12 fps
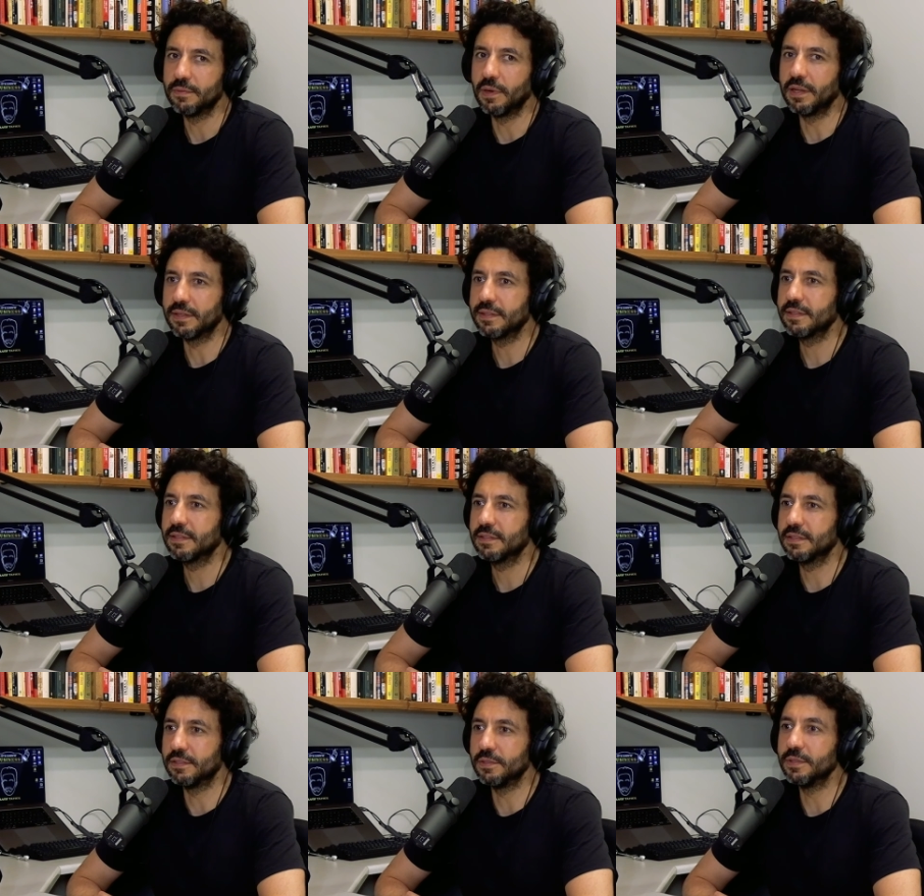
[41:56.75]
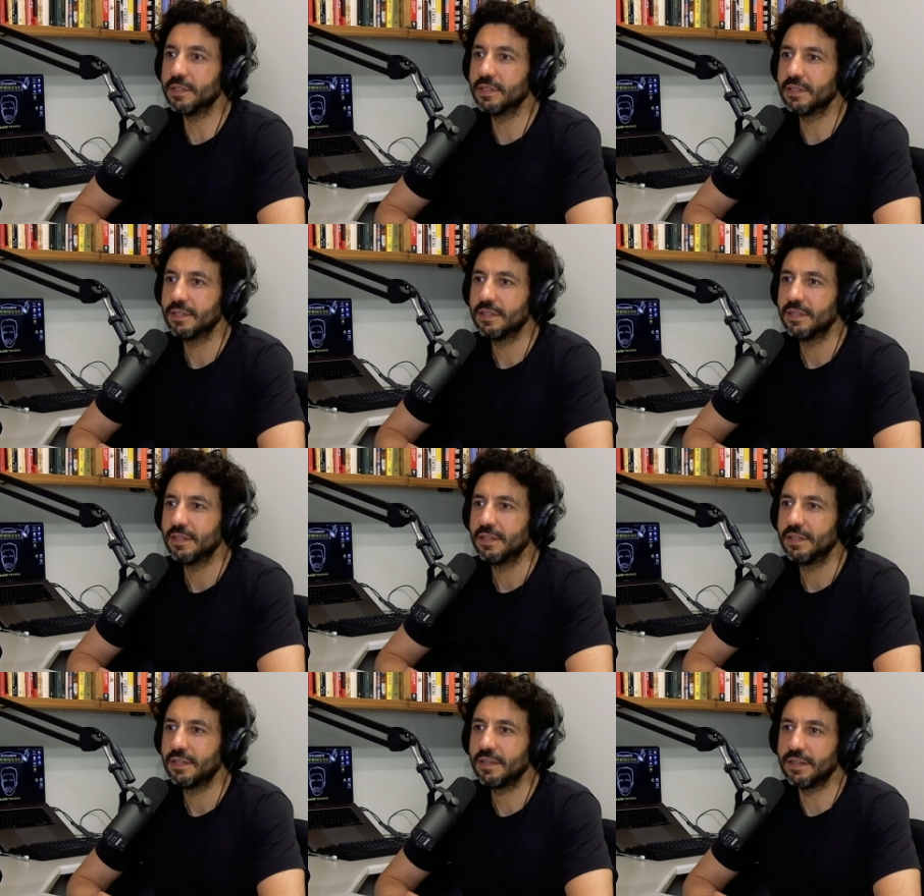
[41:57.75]
wealth to do it
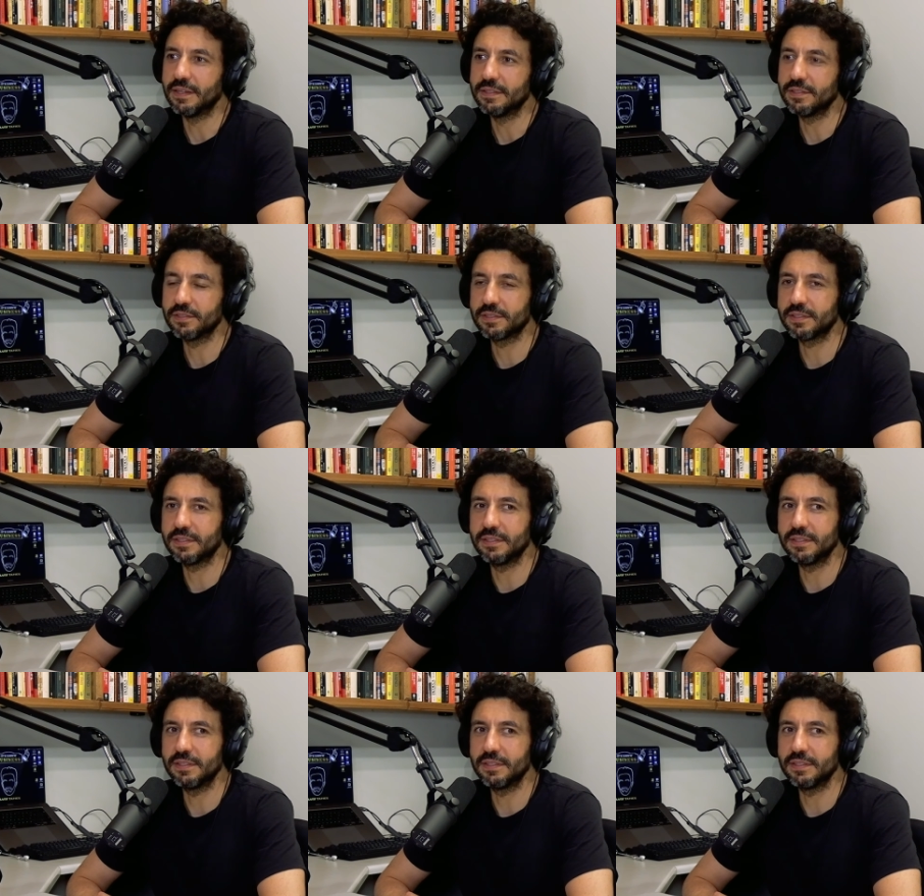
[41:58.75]
yeah you know, just